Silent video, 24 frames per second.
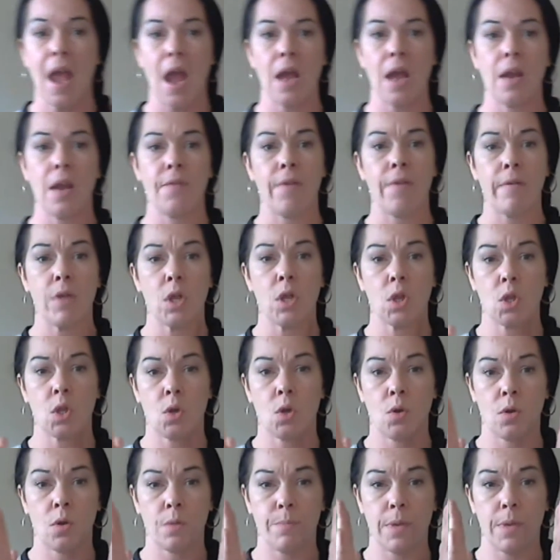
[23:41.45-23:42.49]
in a very
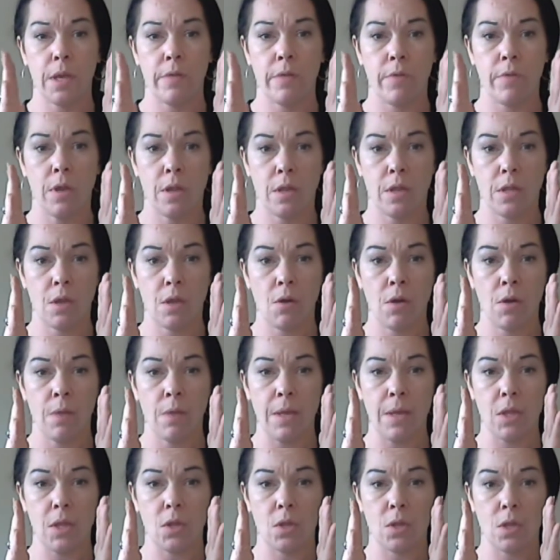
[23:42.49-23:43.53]
short period of time.
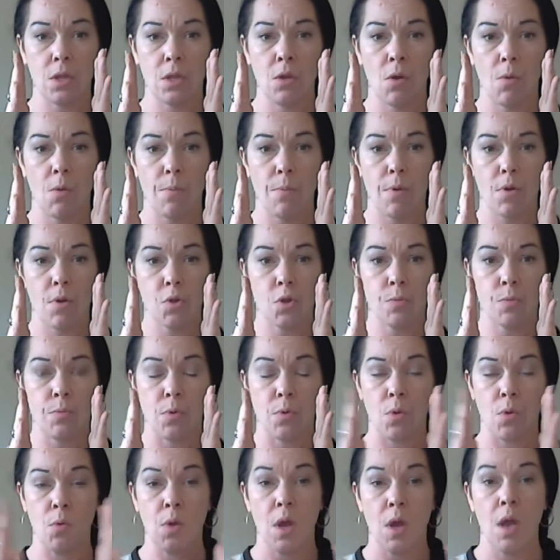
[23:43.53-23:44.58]
It's just not
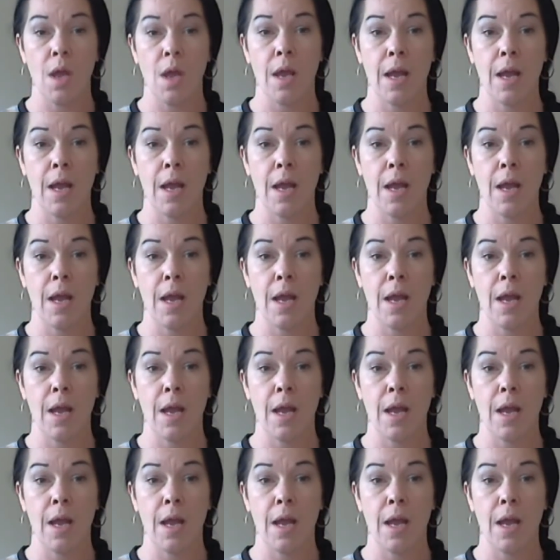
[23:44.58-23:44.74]
possible.